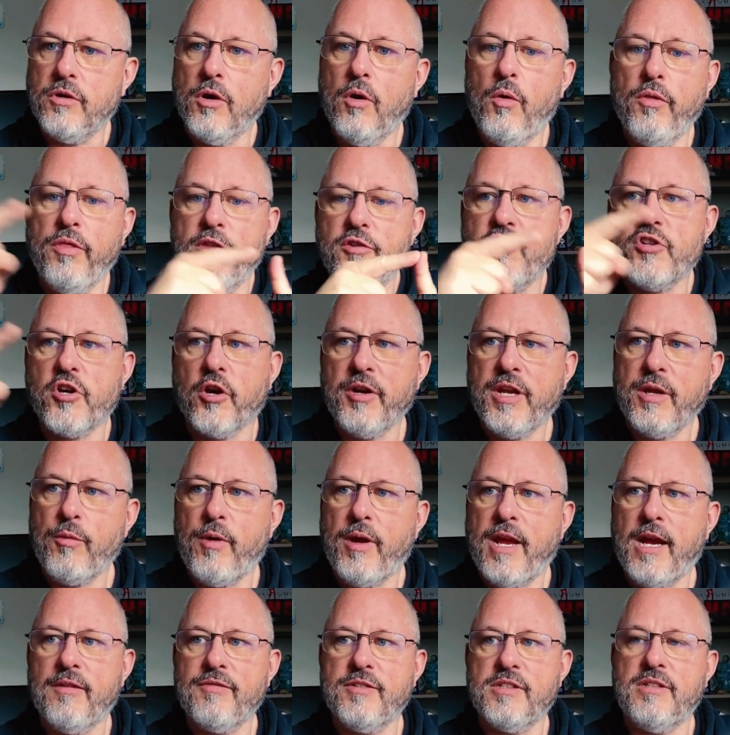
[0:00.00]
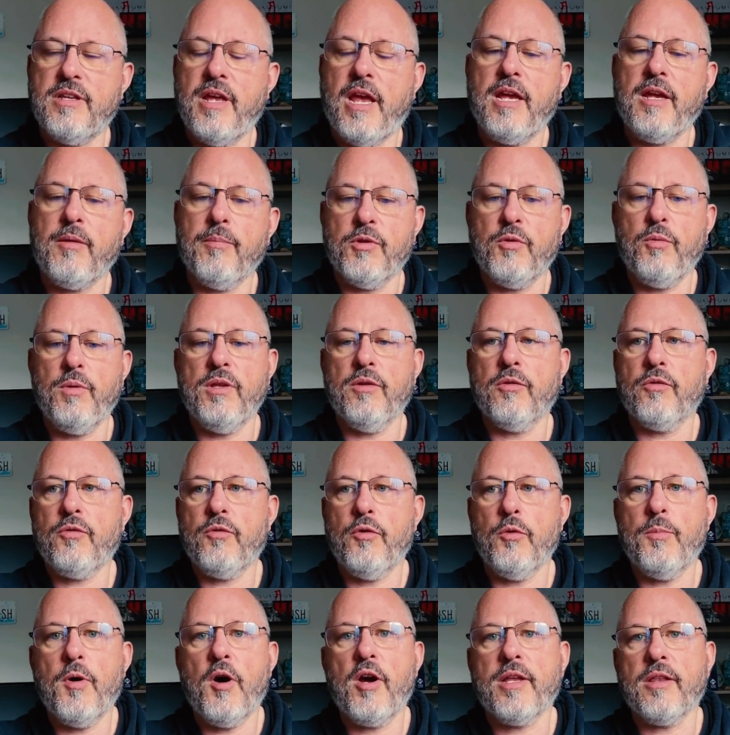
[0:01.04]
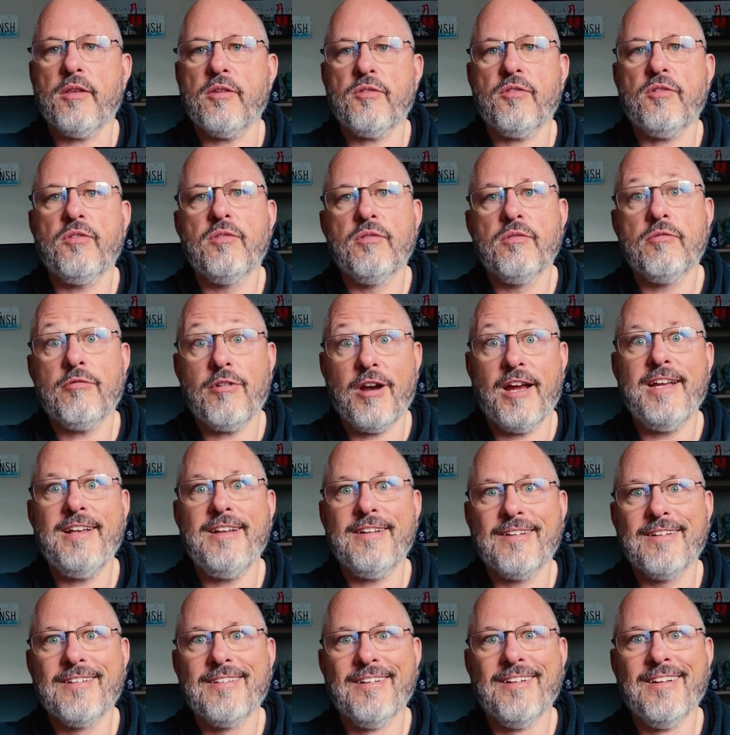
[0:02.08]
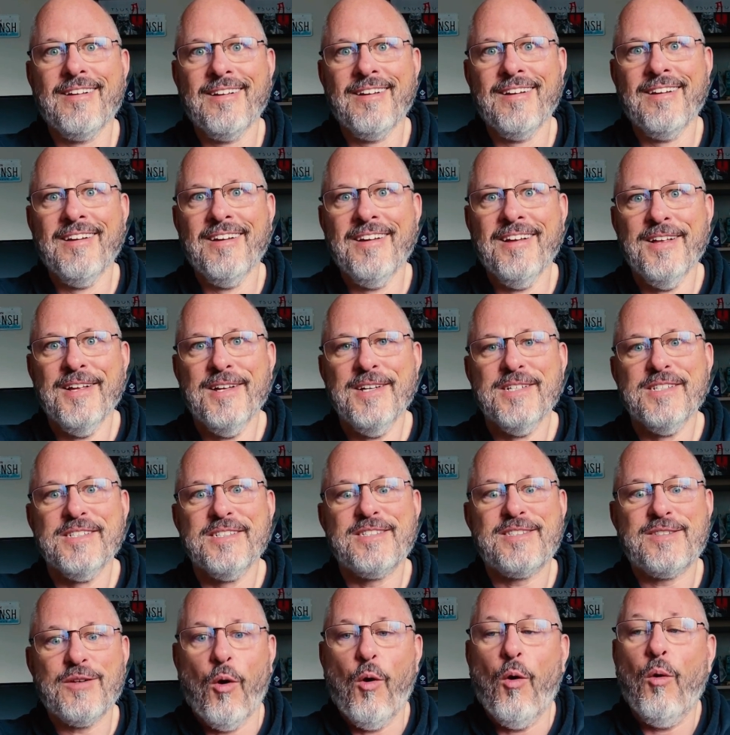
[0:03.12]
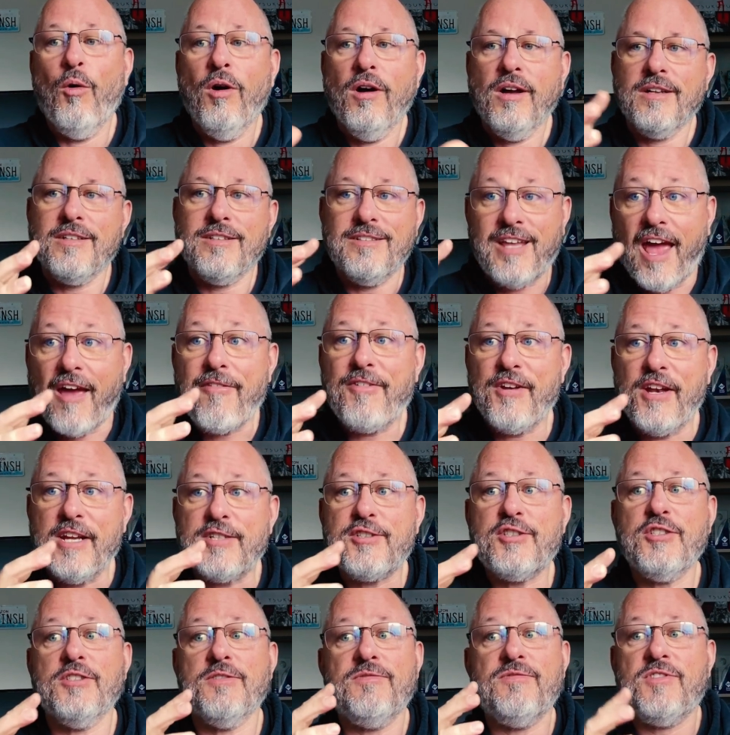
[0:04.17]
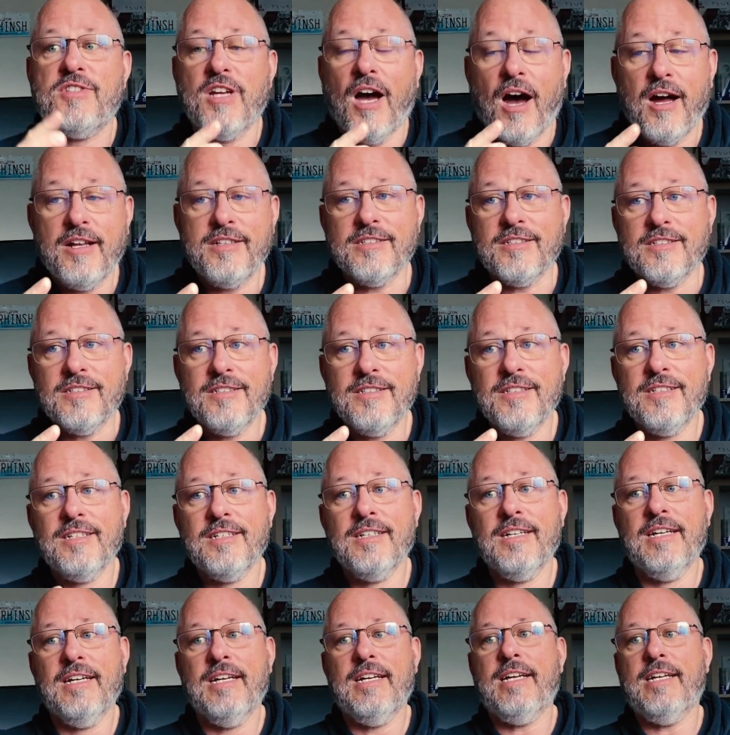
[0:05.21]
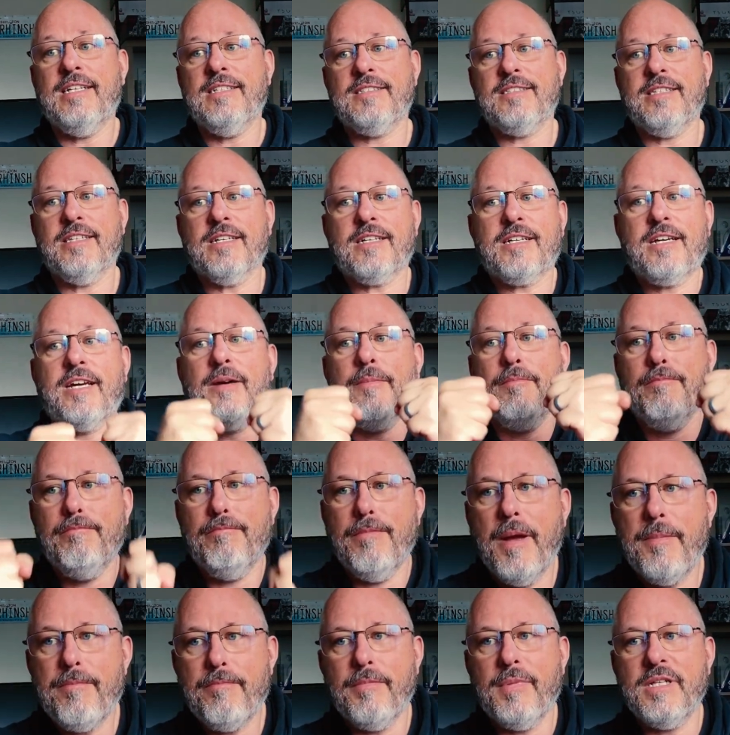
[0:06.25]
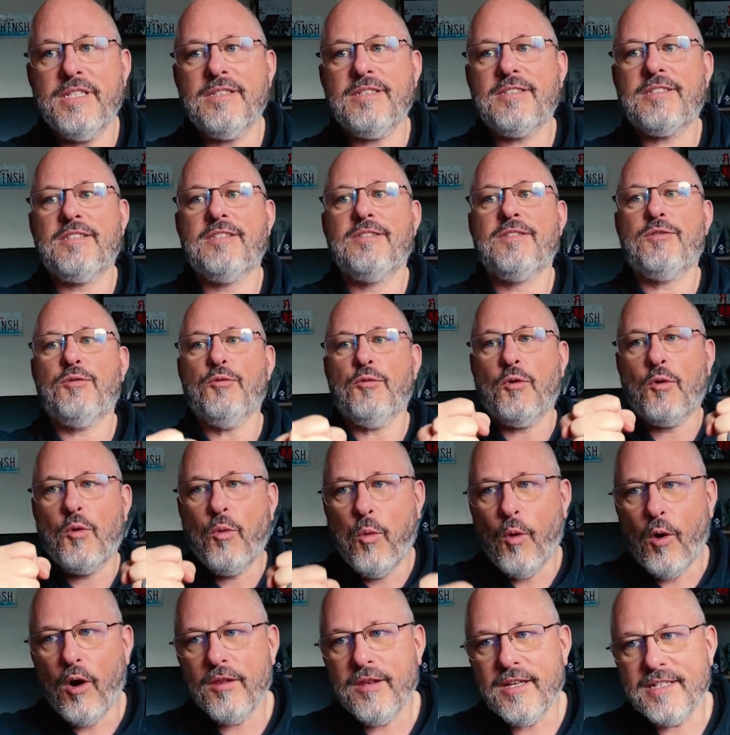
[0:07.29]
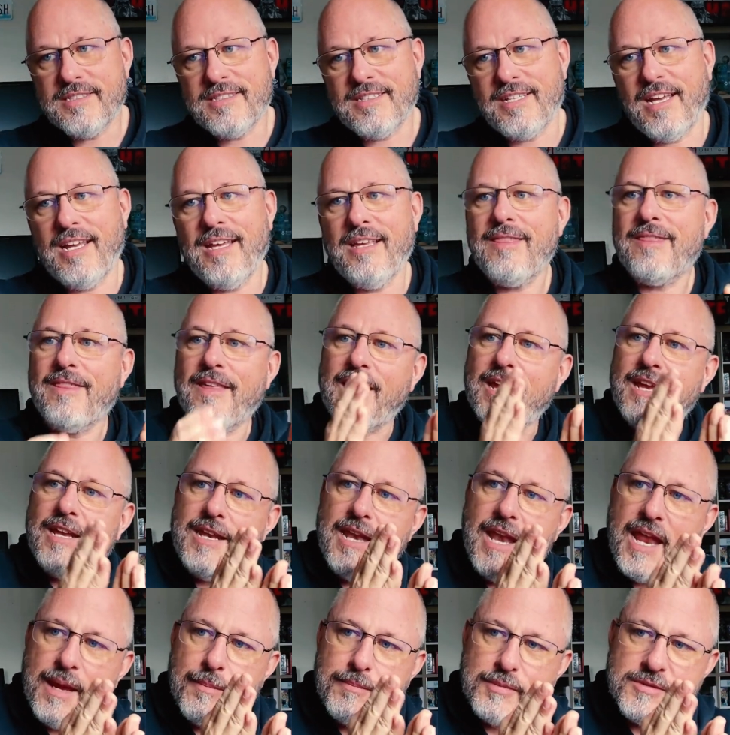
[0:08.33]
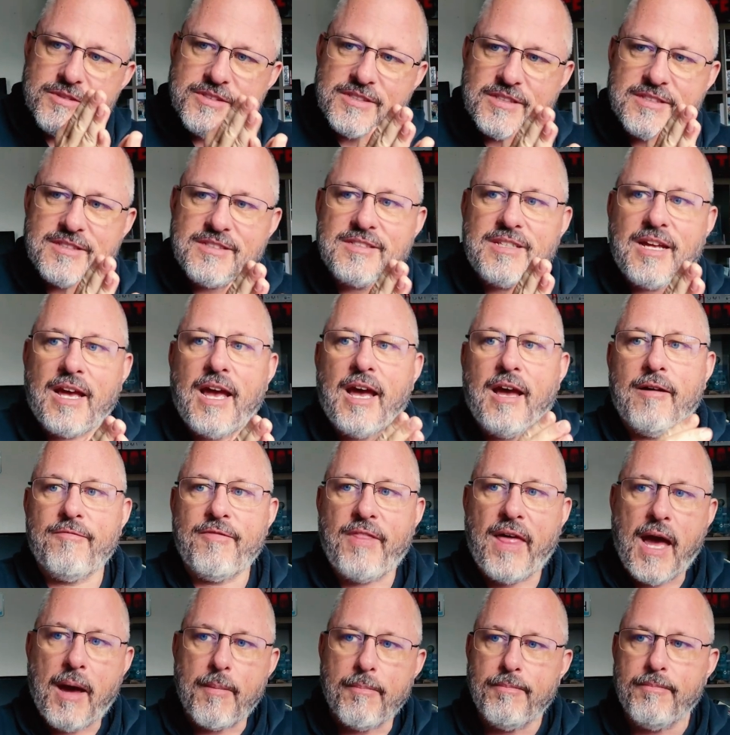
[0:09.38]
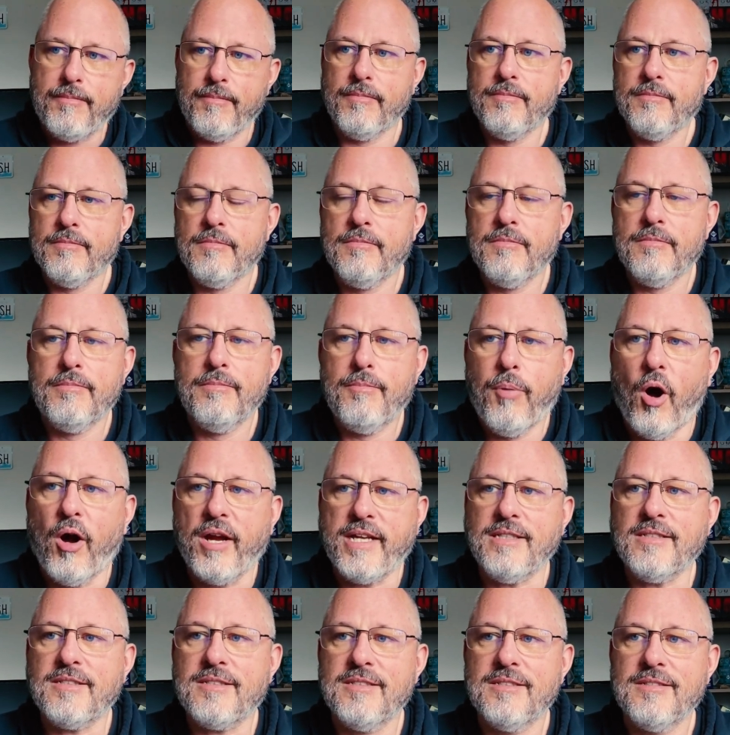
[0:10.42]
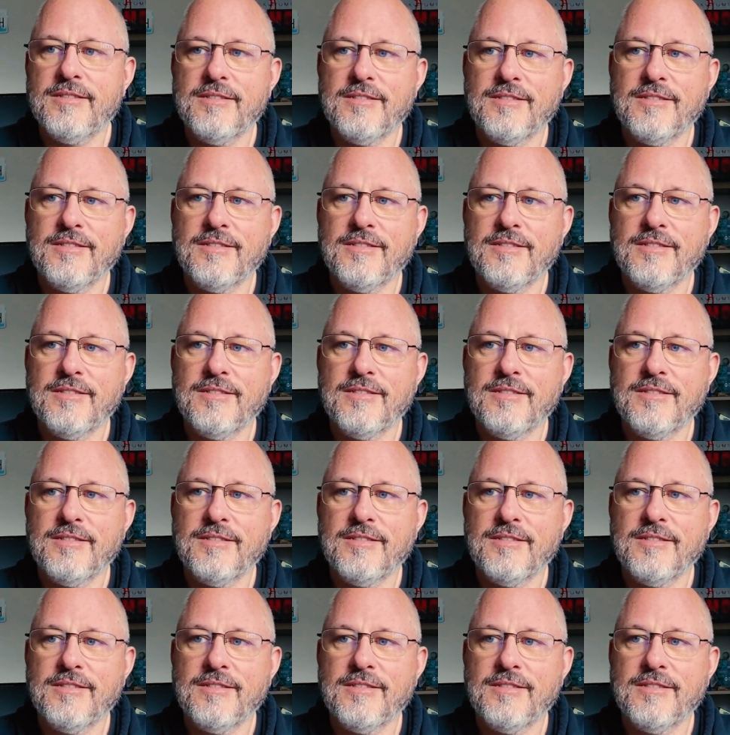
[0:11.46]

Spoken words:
know the journey we have to take between those 2 points, right? So definition of done is the commitment to quality that enables us to have that point.